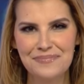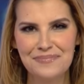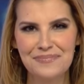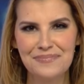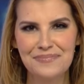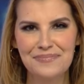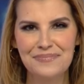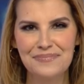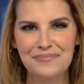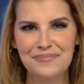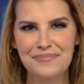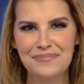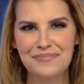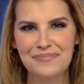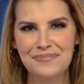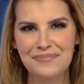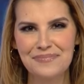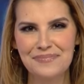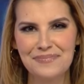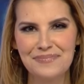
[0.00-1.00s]

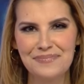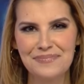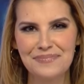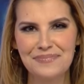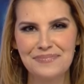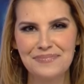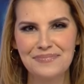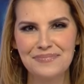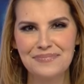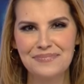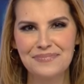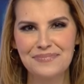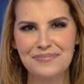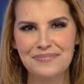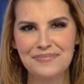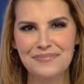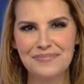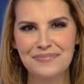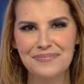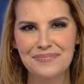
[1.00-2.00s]

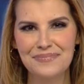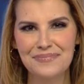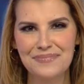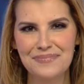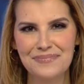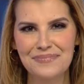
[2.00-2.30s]
The person shown says nothing.